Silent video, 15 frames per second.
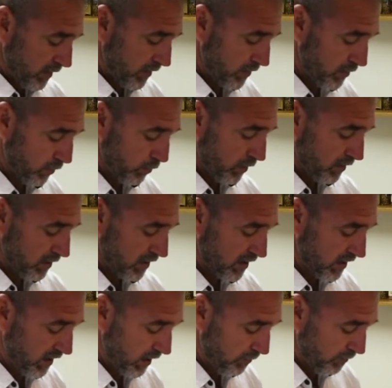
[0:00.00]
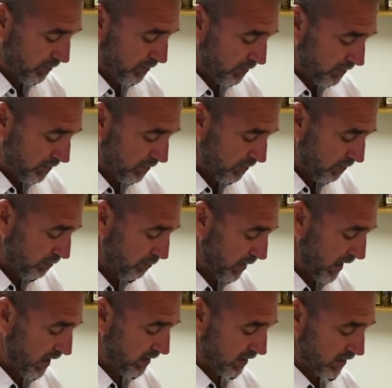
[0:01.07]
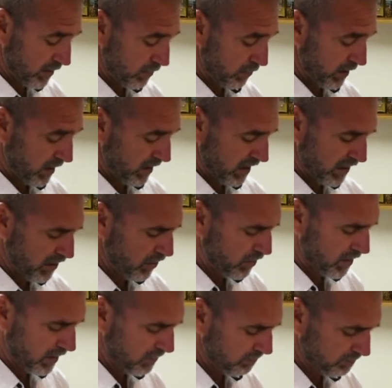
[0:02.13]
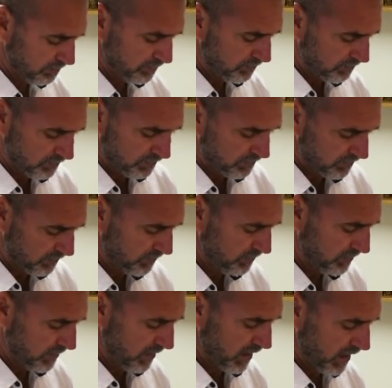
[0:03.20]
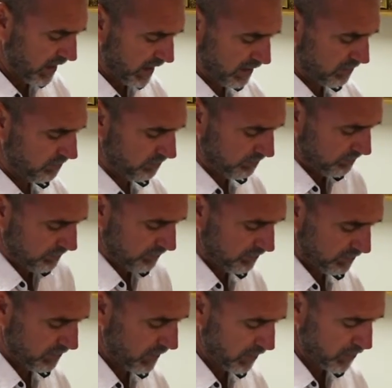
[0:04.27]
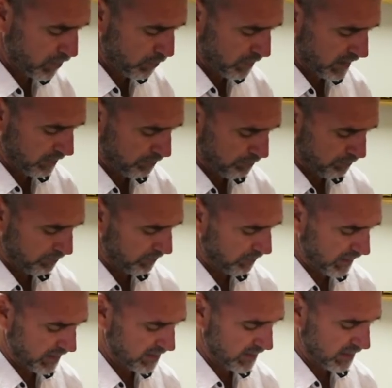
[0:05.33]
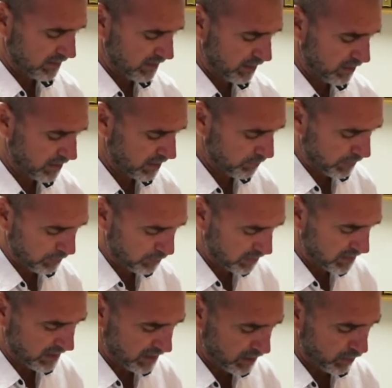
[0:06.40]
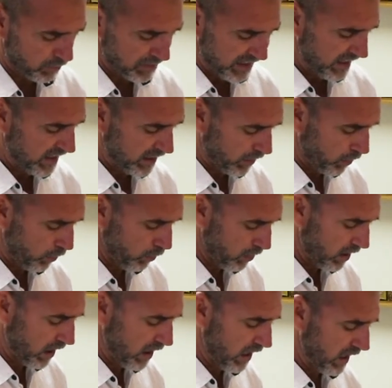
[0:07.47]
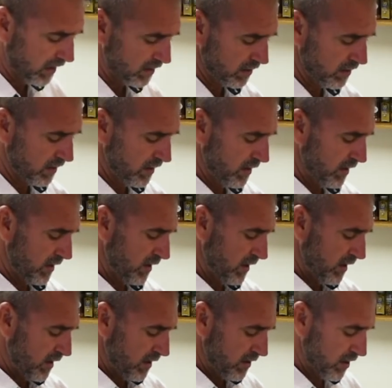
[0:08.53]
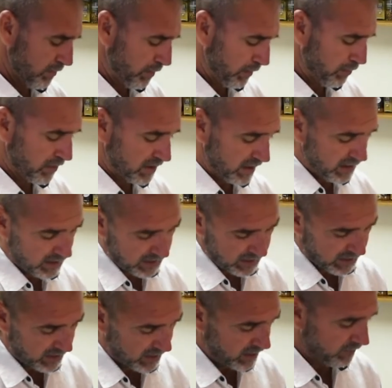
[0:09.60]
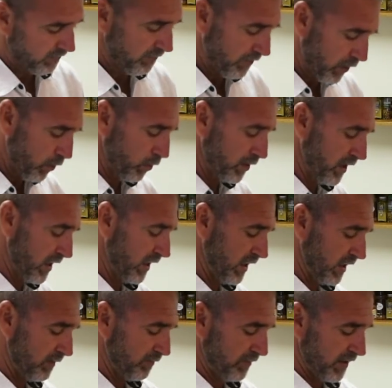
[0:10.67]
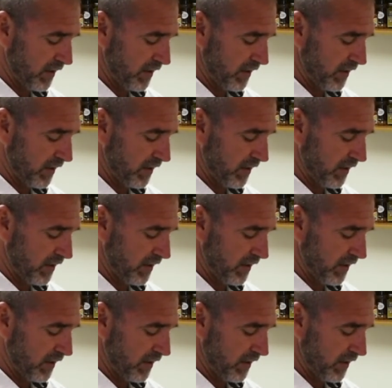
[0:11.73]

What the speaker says: So we'll just keep patting this around. And you can, there's so many things out there. Some people say don't knead it a whole lot. Some people say knead it and fold it.